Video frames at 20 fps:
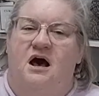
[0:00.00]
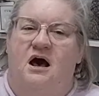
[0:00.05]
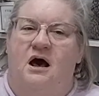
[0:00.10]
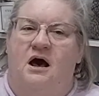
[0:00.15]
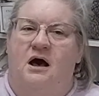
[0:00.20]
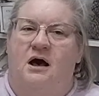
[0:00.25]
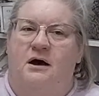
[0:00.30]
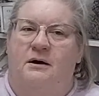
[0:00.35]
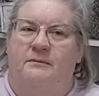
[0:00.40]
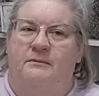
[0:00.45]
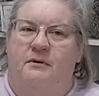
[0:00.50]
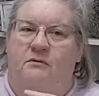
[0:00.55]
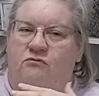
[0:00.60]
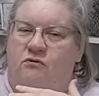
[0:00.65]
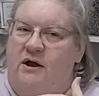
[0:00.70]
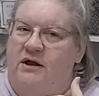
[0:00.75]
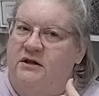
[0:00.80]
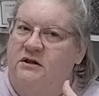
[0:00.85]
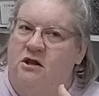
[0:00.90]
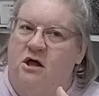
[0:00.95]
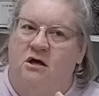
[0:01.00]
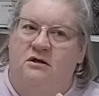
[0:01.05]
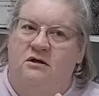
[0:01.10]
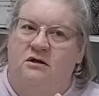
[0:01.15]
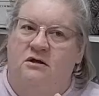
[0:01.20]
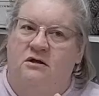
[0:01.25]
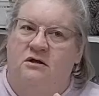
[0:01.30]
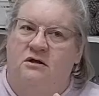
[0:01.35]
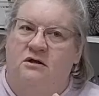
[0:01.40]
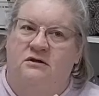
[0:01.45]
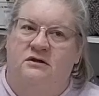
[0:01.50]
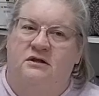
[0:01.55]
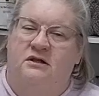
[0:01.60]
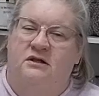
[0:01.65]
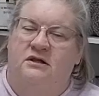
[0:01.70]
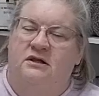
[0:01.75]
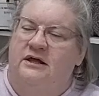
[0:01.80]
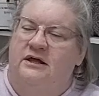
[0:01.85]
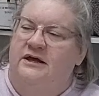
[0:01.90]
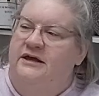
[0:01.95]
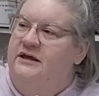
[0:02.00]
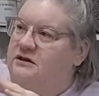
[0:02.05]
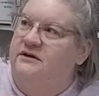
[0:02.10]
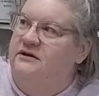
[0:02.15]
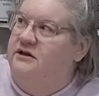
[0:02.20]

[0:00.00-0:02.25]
right along the lake, looking at,